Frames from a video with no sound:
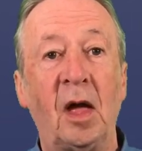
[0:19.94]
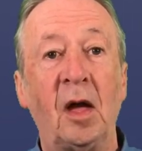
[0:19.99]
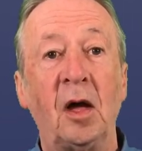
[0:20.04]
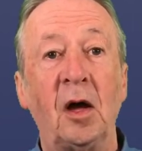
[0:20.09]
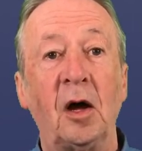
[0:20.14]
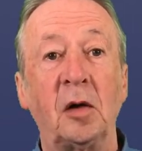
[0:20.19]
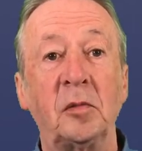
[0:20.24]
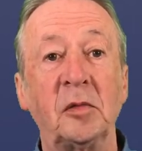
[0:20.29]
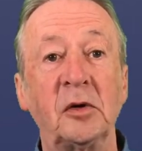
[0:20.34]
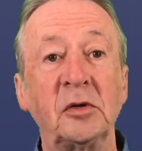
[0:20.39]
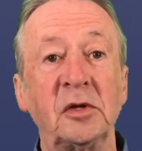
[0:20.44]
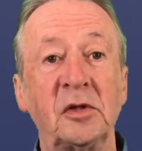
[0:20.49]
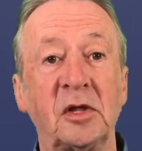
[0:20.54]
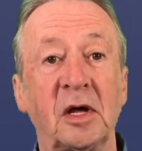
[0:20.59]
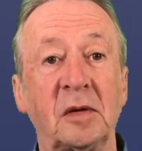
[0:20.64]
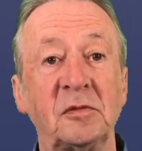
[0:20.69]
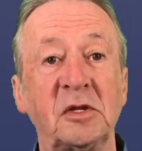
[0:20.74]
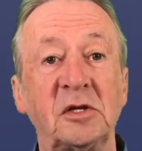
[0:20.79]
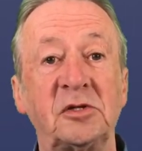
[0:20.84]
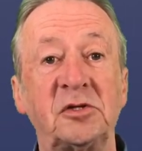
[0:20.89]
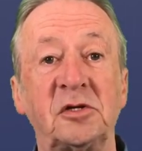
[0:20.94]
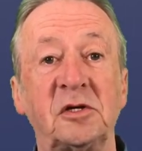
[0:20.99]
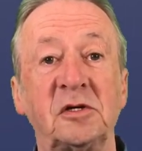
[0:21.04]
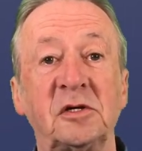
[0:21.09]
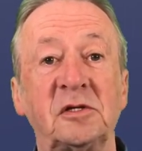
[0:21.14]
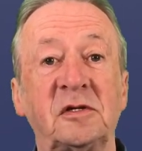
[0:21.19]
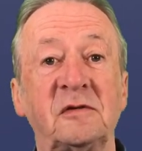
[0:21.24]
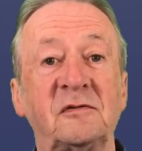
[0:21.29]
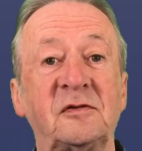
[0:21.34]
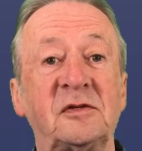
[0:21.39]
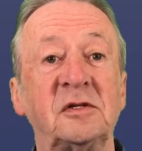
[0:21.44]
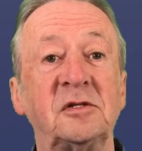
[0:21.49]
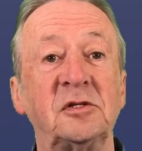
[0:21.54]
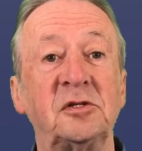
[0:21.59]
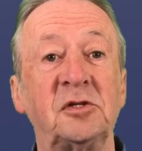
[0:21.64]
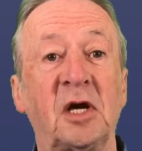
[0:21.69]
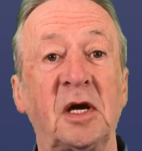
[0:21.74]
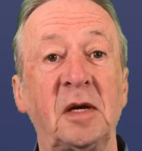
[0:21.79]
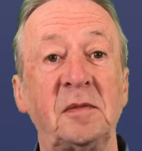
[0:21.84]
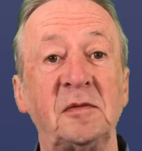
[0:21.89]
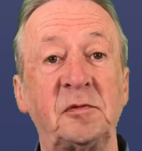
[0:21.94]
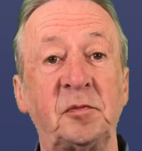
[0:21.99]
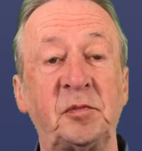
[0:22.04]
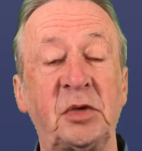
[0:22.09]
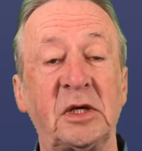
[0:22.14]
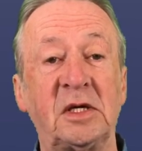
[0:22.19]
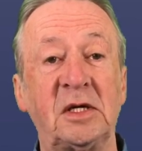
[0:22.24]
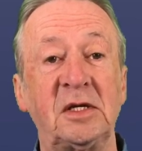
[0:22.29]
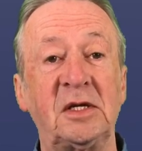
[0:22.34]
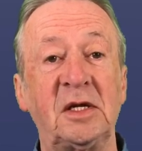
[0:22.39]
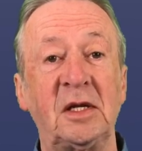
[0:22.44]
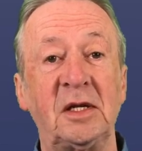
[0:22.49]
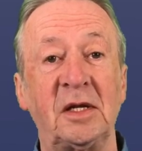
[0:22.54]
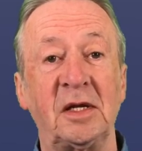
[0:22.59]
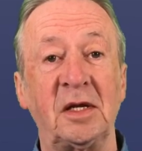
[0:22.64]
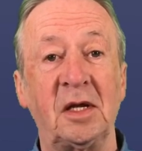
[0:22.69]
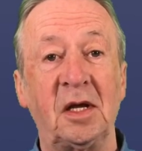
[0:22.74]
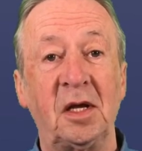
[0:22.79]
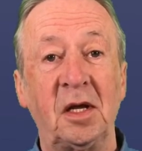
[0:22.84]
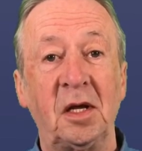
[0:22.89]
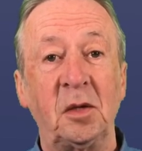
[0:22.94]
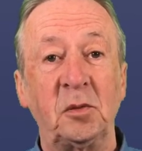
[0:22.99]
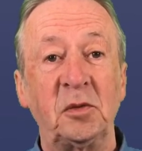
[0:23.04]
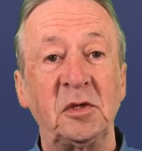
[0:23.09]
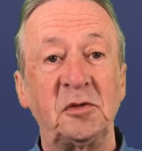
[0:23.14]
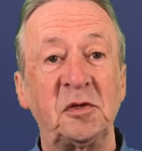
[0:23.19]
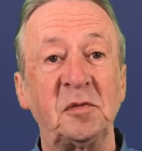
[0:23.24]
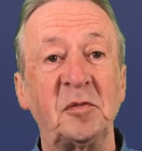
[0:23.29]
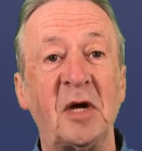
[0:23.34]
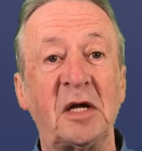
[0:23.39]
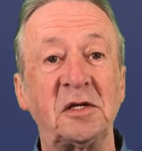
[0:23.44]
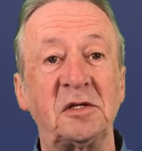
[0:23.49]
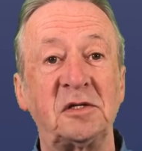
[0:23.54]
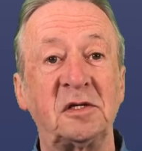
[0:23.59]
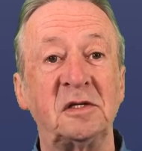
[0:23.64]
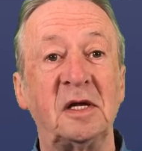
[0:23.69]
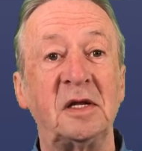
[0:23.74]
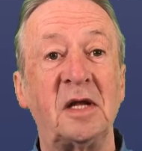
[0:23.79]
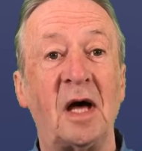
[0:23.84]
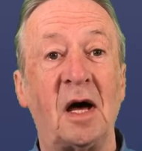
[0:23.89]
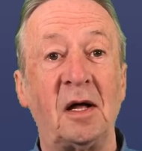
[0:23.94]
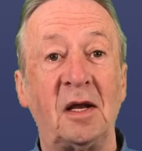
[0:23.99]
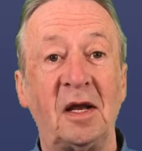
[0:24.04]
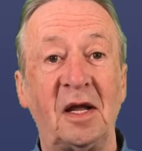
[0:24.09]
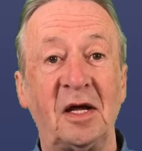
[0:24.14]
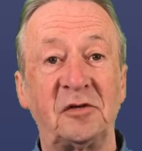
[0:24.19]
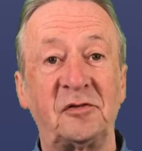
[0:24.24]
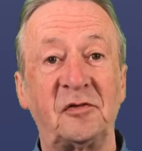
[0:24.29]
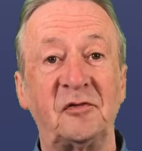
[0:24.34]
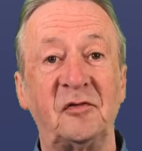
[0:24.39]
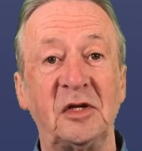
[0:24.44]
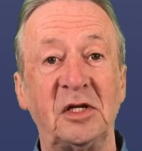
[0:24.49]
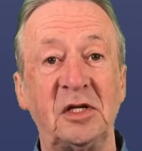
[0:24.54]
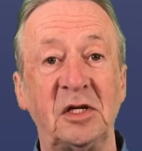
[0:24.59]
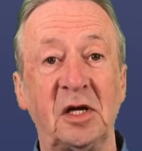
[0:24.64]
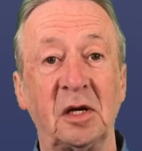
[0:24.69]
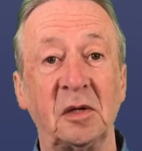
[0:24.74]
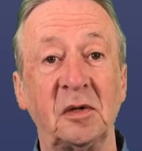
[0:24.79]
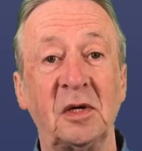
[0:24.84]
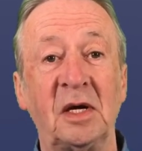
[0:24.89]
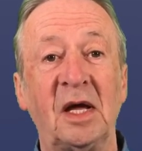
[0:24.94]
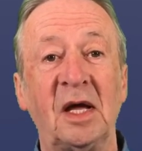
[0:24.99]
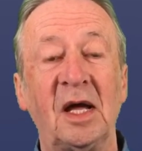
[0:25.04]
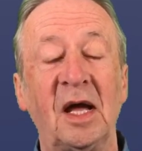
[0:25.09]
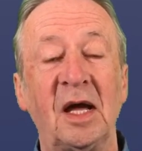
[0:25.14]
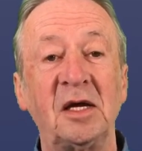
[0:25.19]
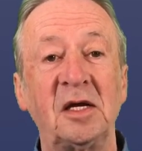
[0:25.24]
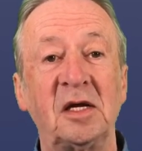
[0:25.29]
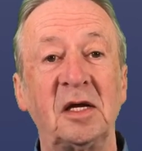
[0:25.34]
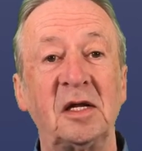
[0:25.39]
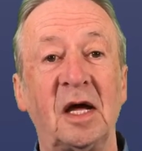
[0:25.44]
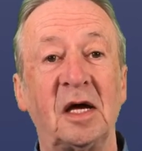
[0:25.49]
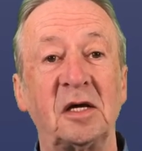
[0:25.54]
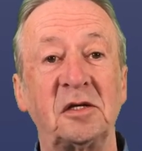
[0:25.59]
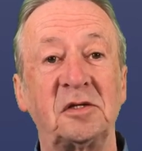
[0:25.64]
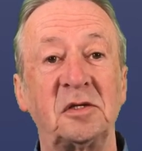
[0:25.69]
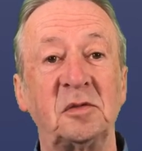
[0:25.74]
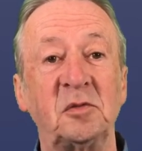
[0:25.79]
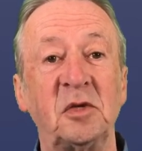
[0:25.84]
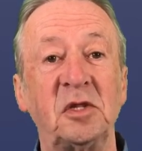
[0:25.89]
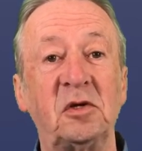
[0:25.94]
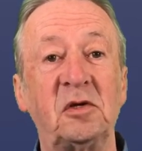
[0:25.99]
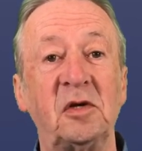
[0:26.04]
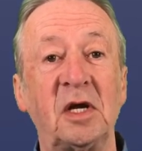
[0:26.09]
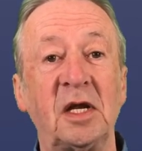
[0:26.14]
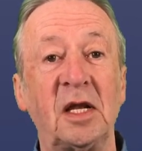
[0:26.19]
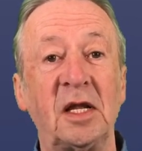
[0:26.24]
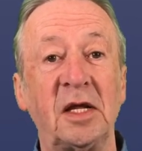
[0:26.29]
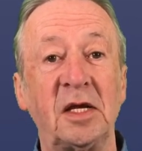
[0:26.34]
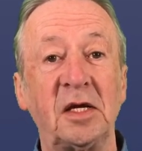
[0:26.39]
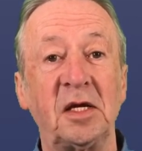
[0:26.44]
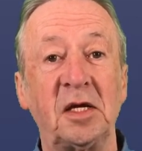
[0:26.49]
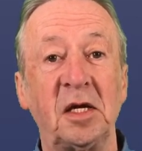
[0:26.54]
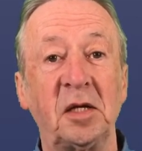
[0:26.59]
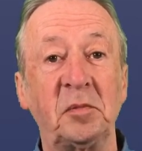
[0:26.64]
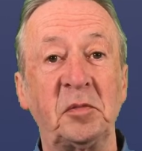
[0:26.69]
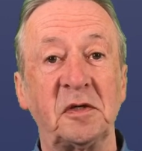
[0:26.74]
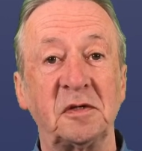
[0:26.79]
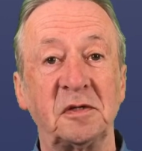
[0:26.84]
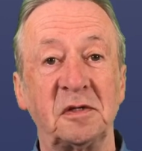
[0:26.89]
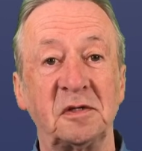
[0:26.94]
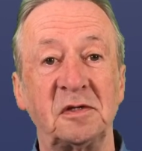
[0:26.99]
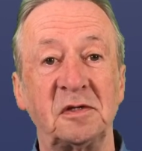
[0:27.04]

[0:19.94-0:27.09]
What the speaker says: among them the Church of St James Piccadilly, which we mentioned in our last video in connection with Grinling Gibbons,